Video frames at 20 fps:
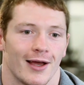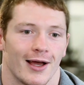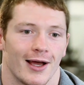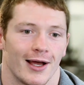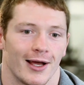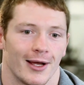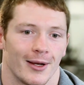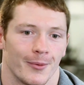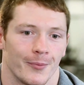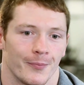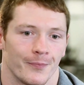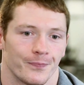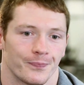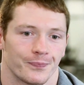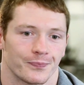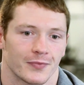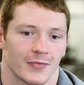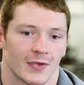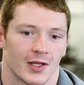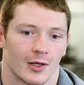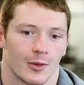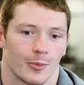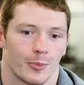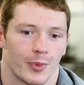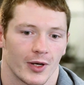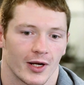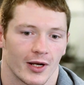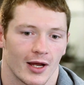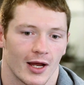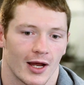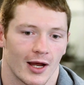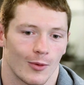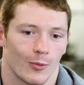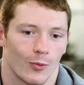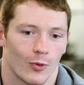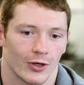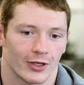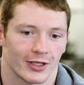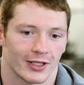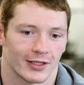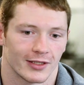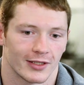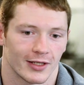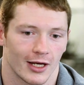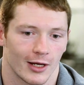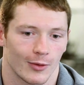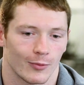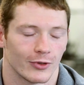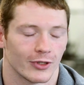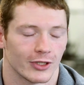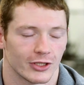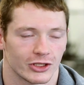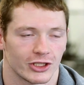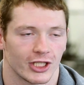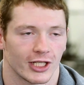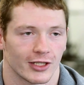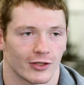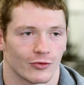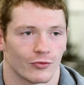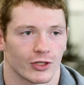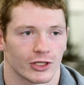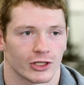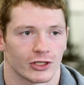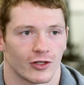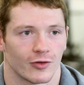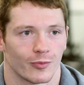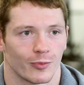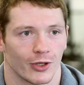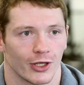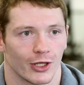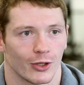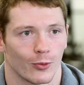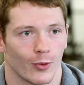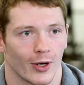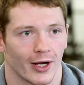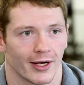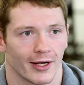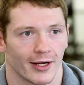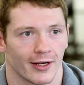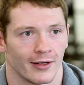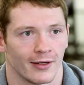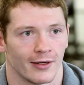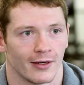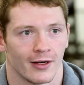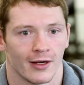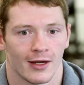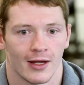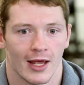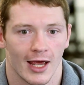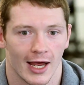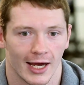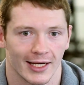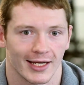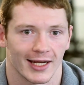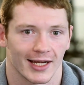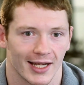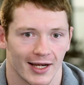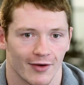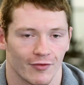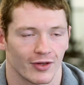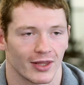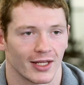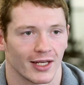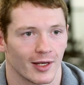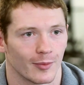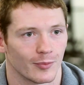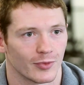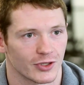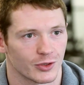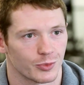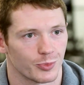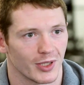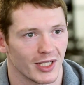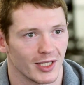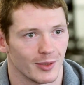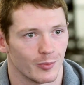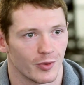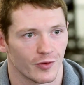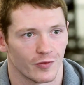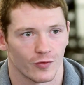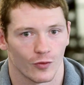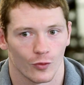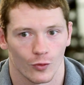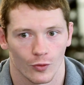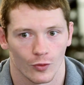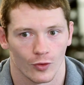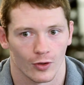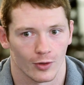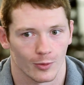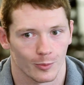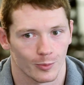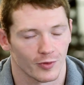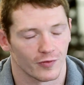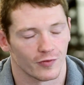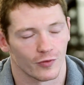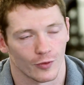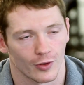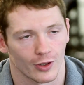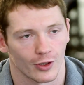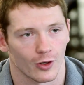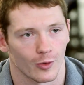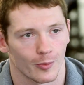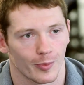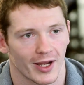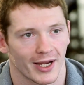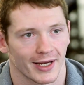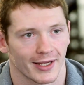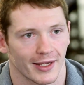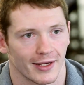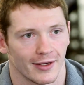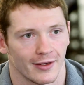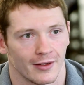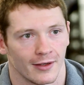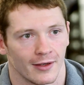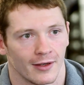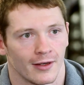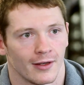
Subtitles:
But I wanted to shake the rust off pretty quick and get everything up to speed before I got back in.